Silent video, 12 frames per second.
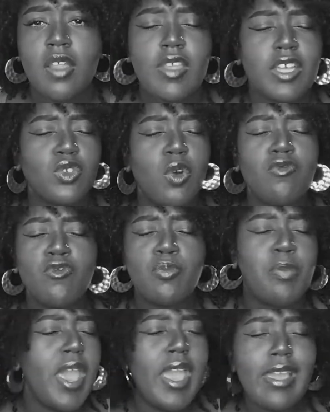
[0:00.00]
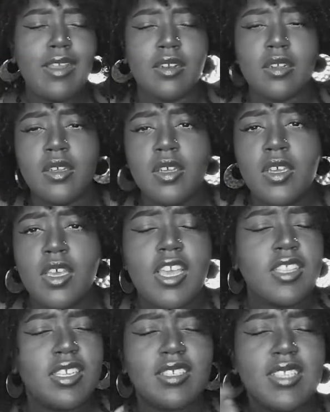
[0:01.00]
that has gone through pain
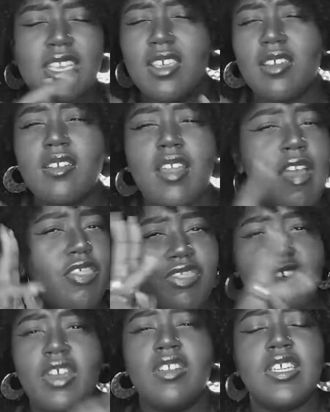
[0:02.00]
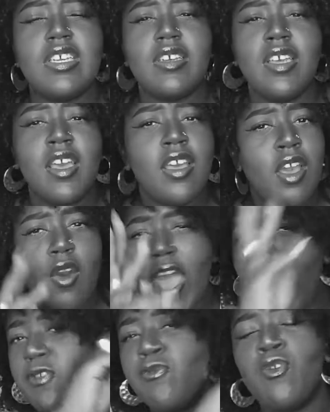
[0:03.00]
in the second and third year
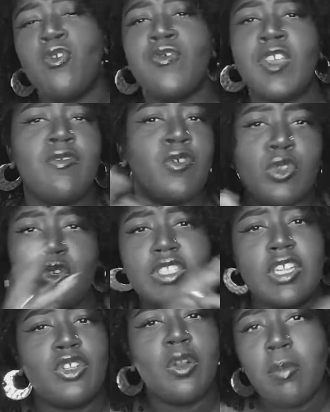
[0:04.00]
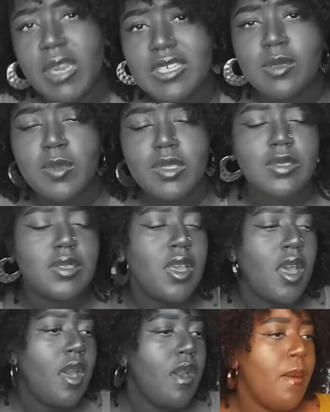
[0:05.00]
and fourth year for those that done placements.
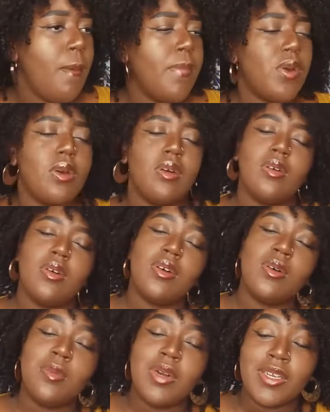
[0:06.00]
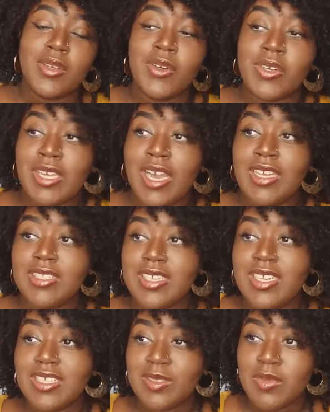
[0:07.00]
But oh my god, guys,
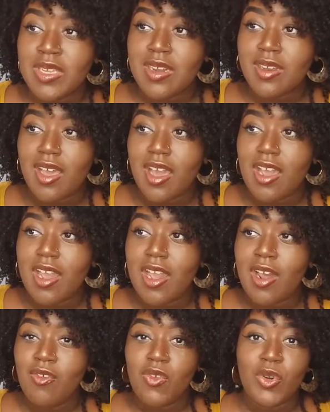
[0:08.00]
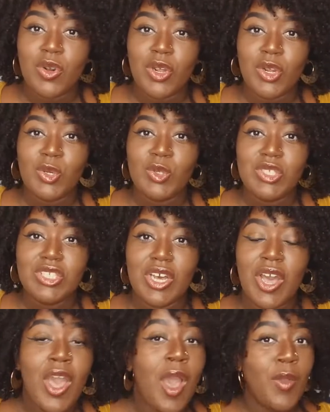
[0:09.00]
it has been a roller
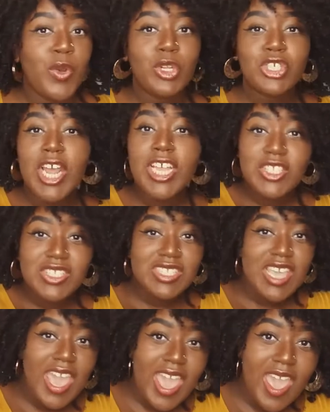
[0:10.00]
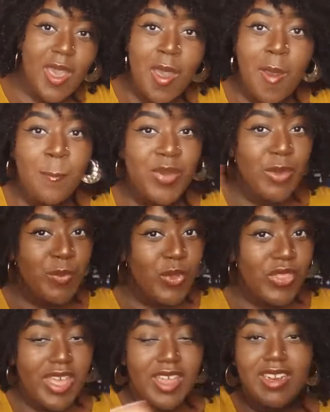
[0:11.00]
coaster. I'm not trying to scare
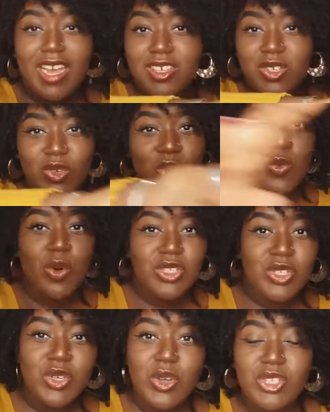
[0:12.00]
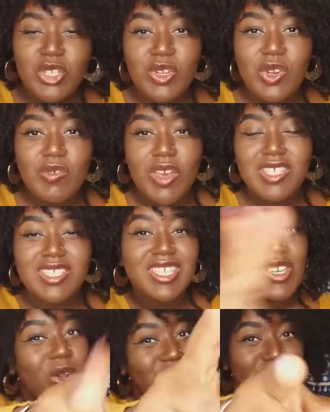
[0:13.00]
people there that want to go to
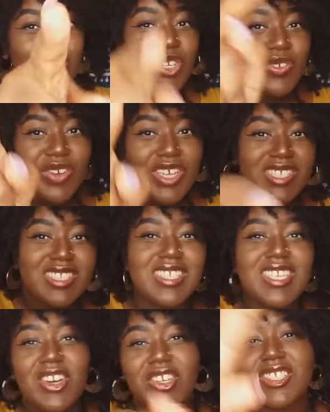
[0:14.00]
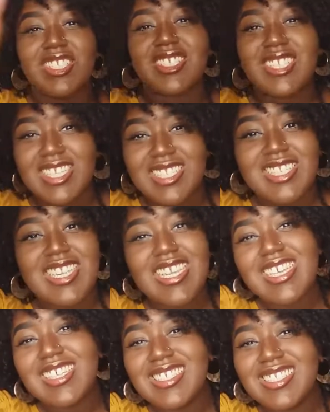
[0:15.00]
university. Go to university because it's
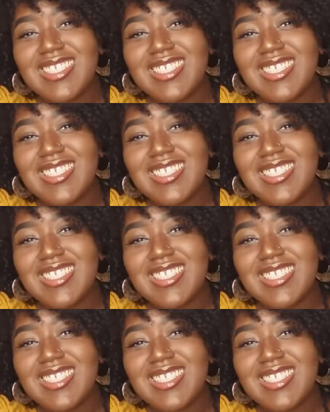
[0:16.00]
lit.